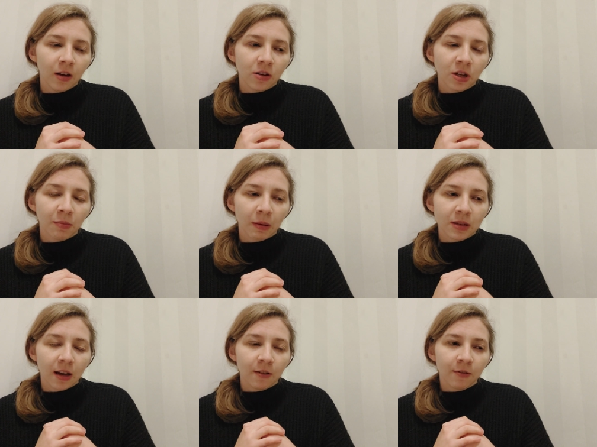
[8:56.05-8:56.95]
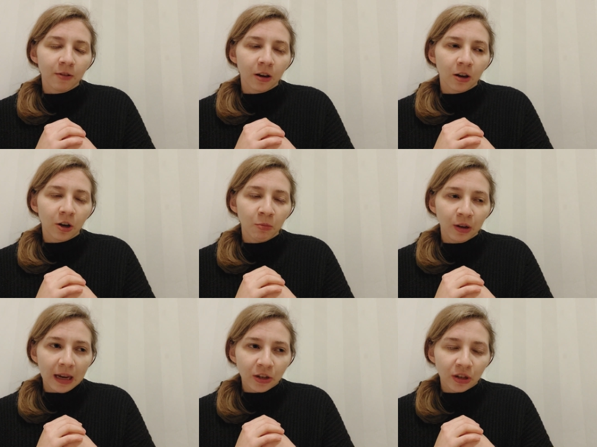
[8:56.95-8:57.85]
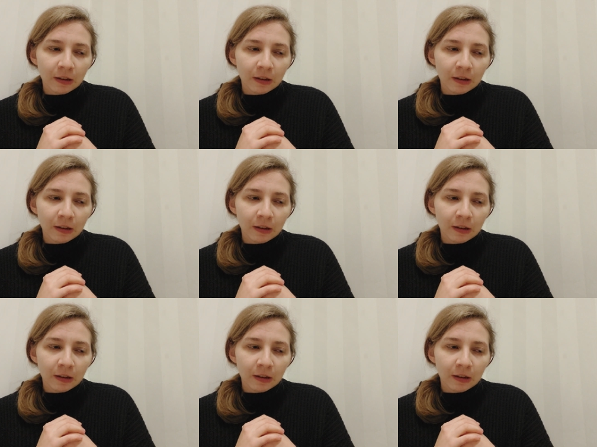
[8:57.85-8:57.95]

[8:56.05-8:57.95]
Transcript: sometimes have communication